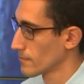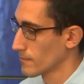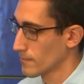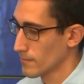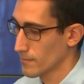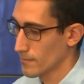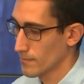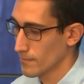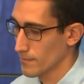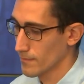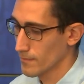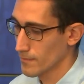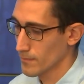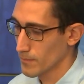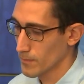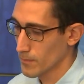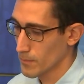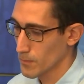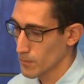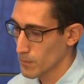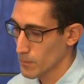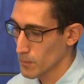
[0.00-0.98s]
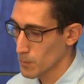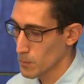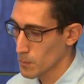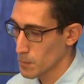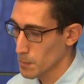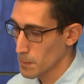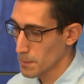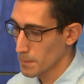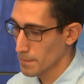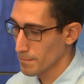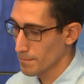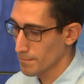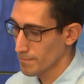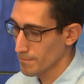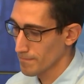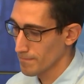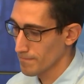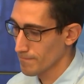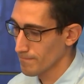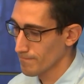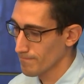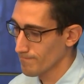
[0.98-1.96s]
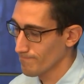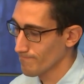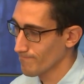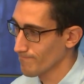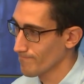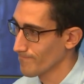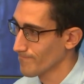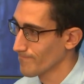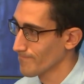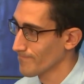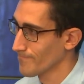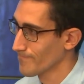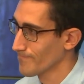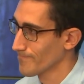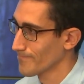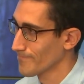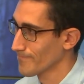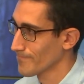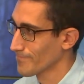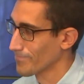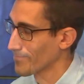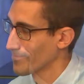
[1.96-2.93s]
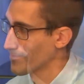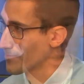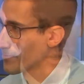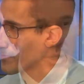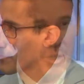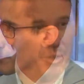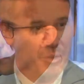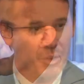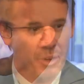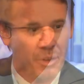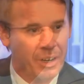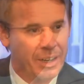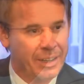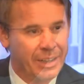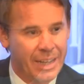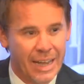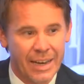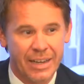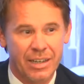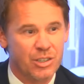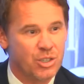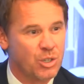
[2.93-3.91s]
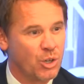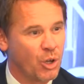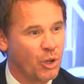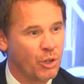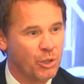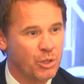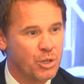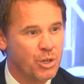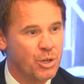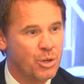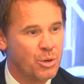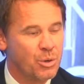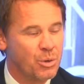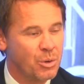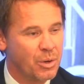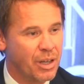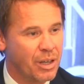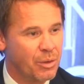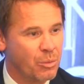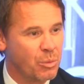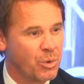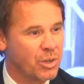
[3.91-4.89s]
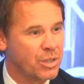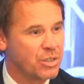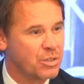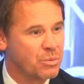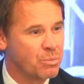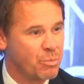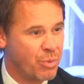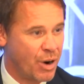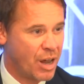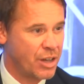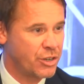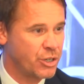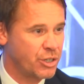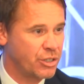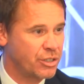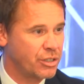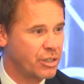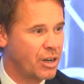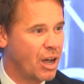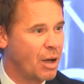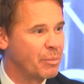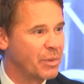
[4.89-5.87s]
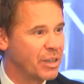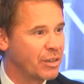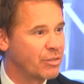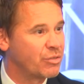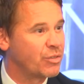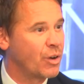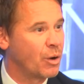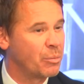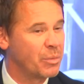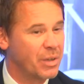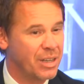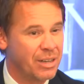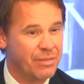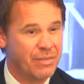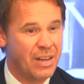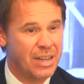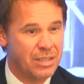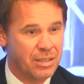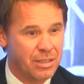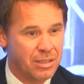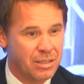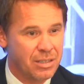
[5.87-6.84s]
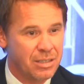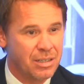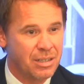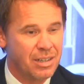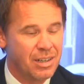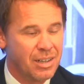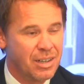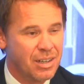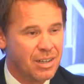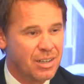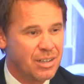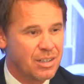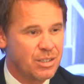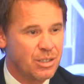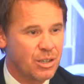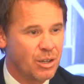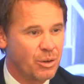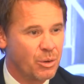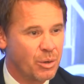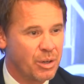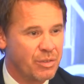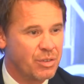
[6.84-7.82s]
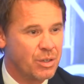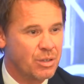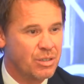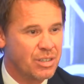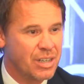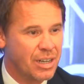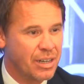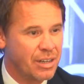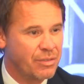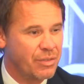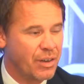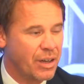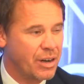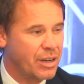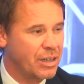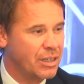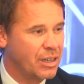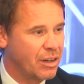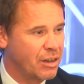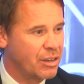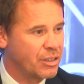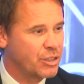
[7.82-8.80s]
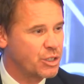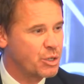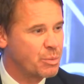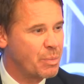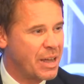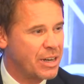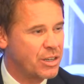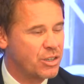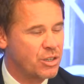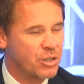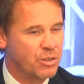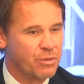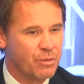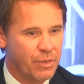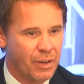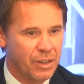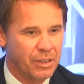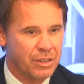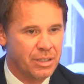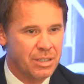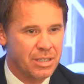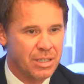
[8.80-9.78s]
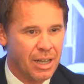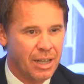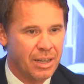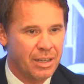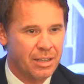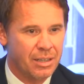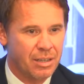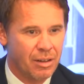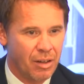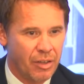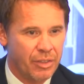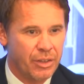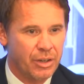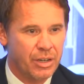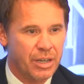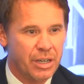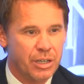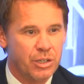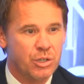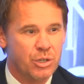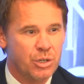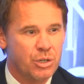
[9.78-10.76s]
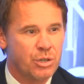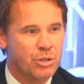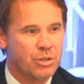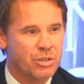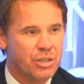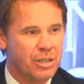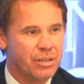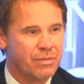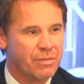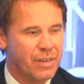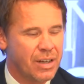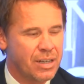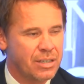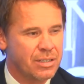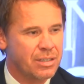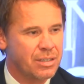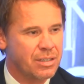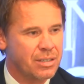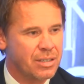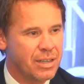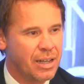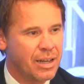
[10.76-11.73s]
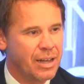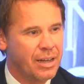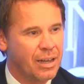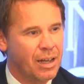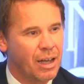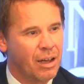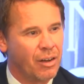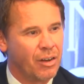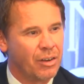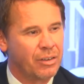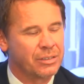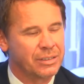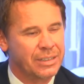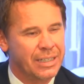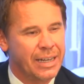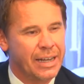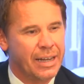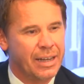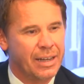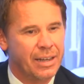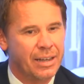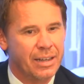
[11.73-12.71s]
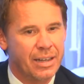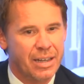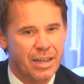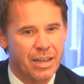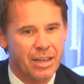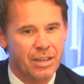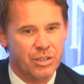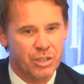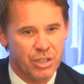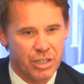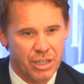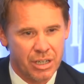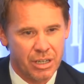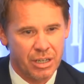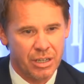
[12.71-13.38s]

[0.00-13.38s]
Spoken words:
now, how did it move center stage? I mean, first of all, and that is not new, it was pressure coming from investors. So if you take very large pension funds and other institutional investors, they are taking ESG